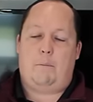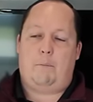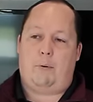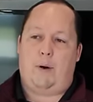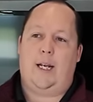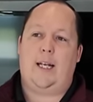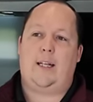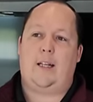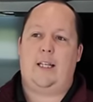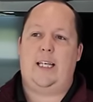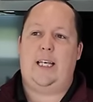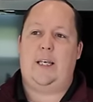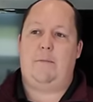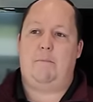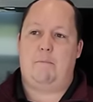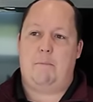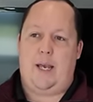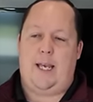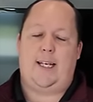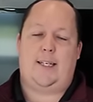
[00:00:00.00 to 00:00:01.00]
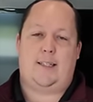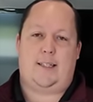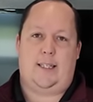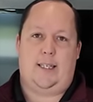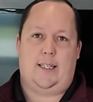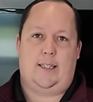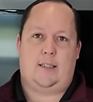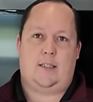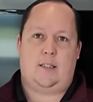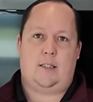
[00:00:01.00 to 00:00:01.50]
Brinkley makes
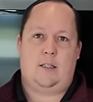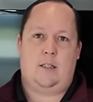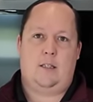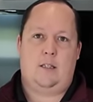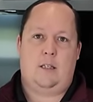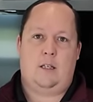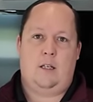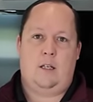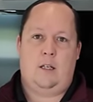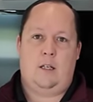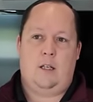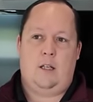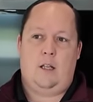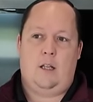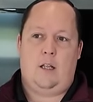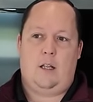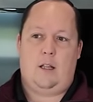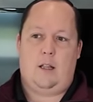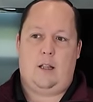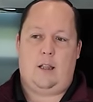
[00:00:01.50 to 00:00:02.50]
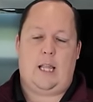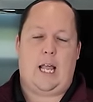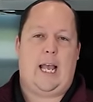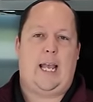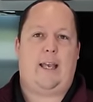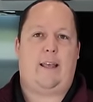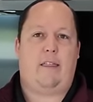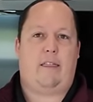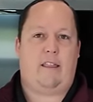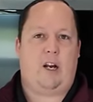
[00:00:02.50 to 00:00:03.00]
this
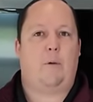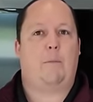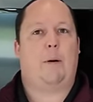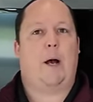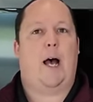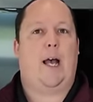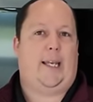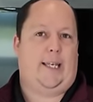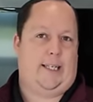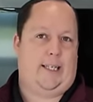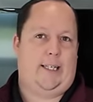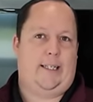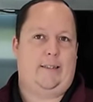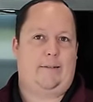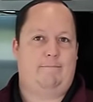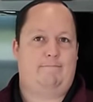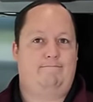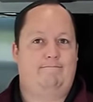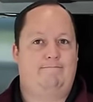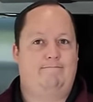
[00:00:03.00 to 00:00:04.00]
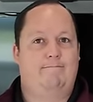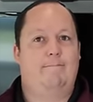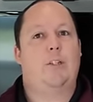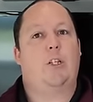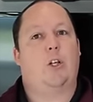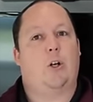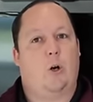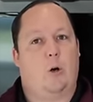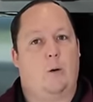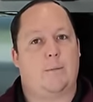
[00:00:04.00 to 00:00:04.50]
like they're buying it. Yeah.
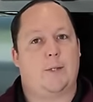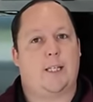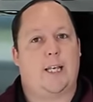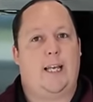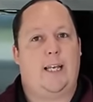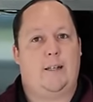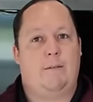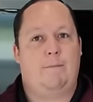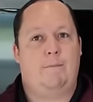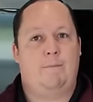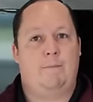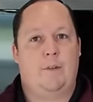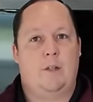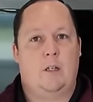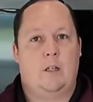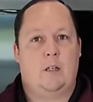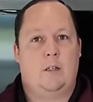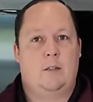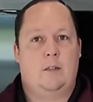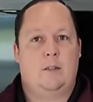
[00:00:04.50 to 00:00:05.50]
You know what I'm saying? Yeah, for sure.